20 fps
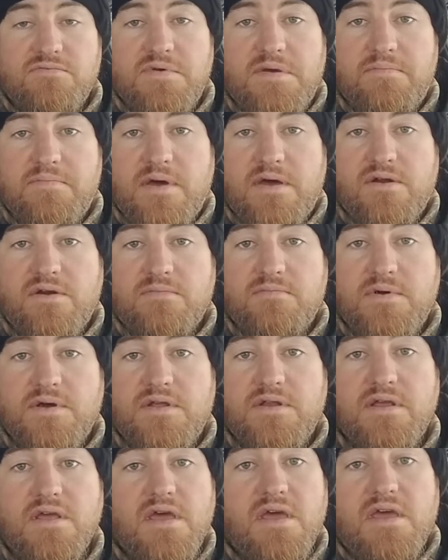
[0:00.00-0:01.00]
bit better.
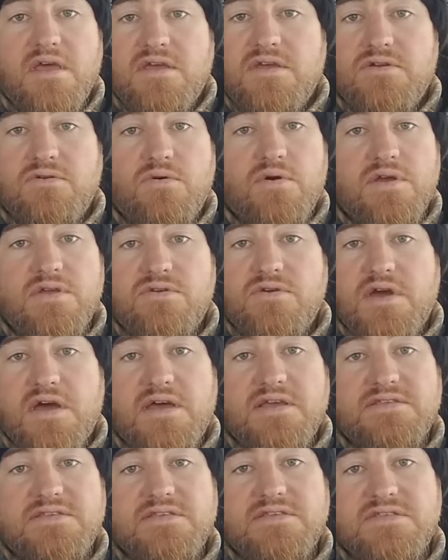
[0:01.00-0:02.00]
But you know what, you
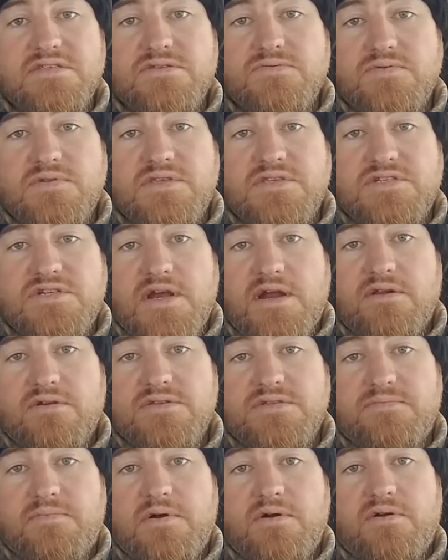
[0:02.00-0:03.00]
guys, this is what this channel
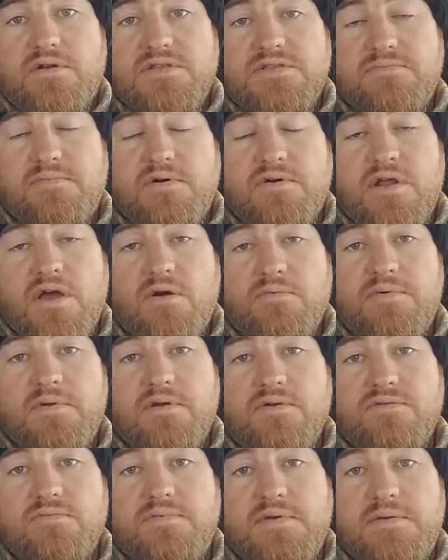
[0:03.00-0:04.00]
is about. It's about helping
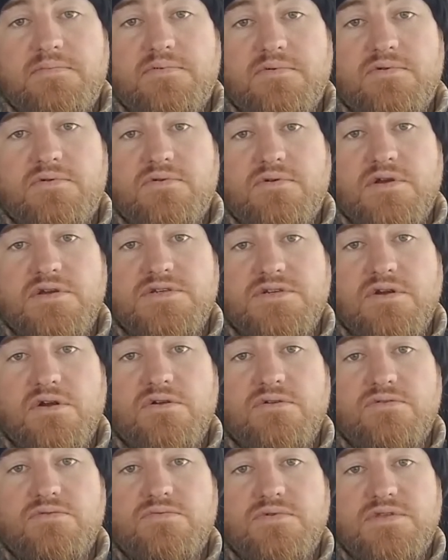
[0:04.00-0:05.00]
other people who are
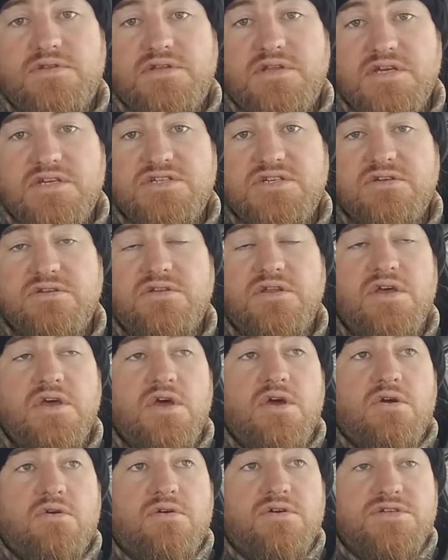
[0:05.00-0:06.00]
struggling with addiction,
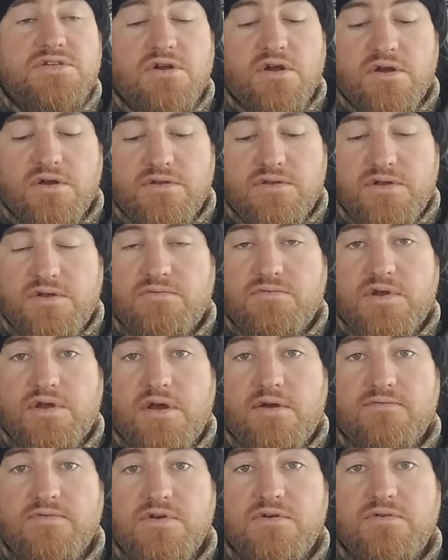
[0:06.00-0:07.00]
who are struggling in
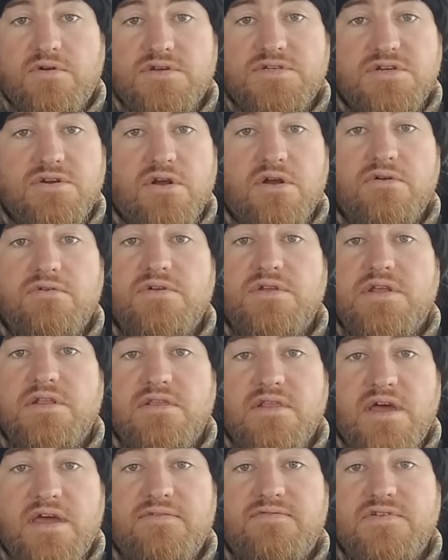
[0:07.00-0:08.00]
recovery, who are struggling
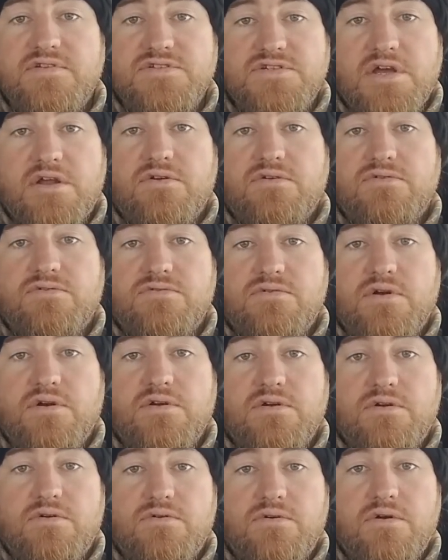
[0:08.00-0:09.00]
in life in general, who
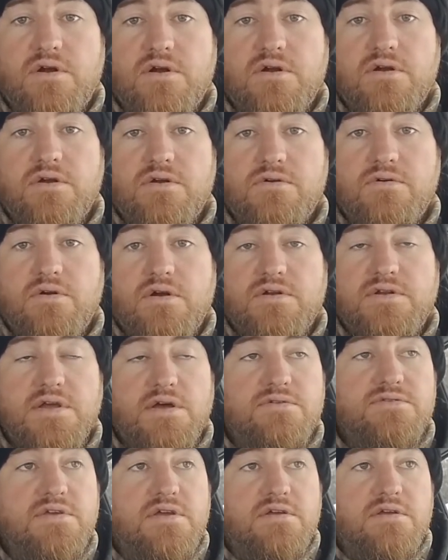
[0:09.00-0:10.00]
are who are who are dealt